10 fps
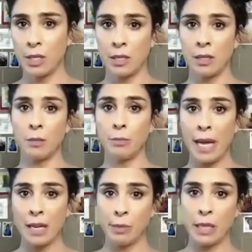isn't a
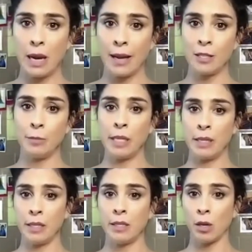man behind me.
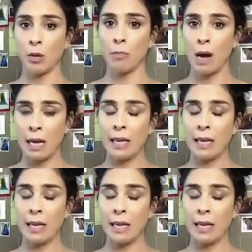These are my